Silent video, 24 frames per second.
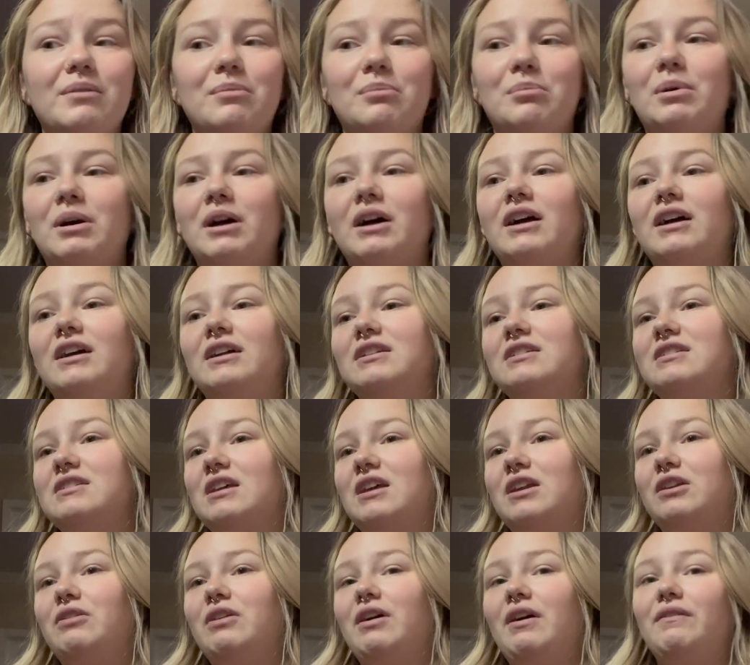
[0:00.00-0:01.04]
but I
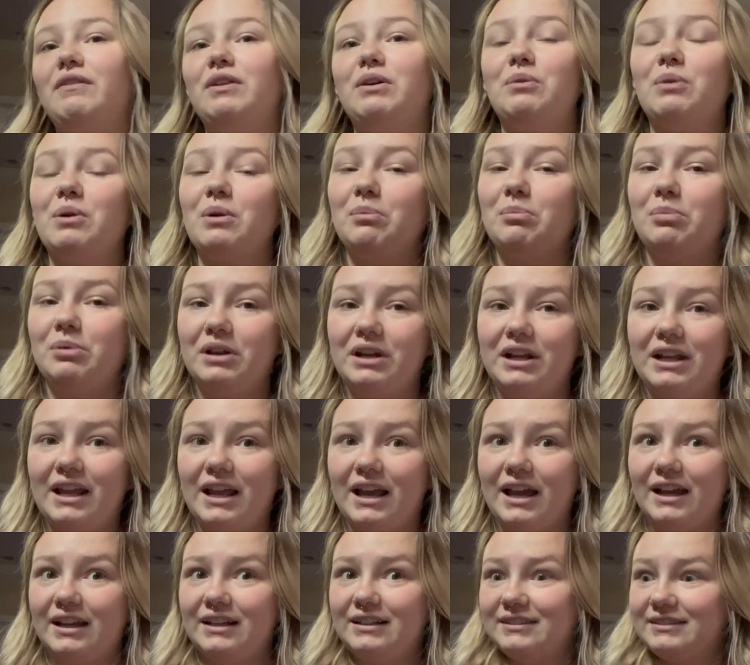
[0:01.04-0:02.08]
don't have anywhere to put it
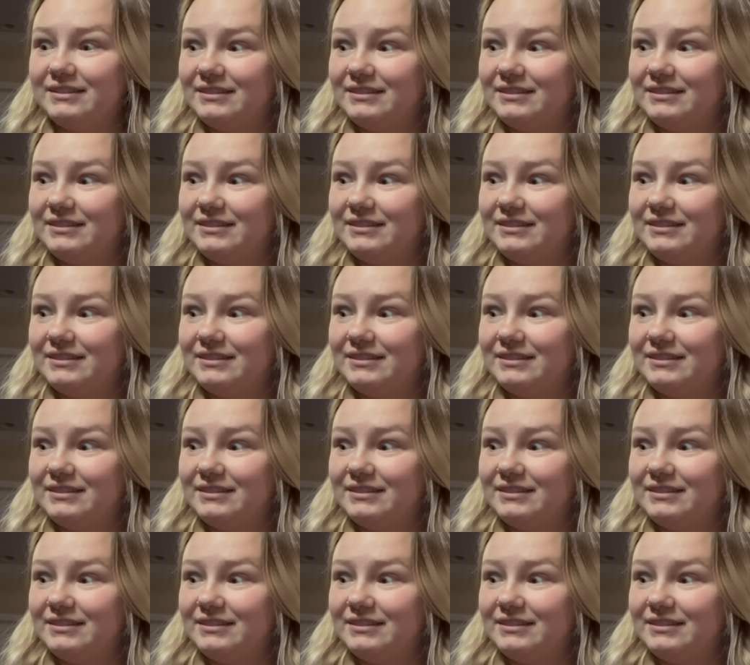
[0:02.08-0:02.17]
yet.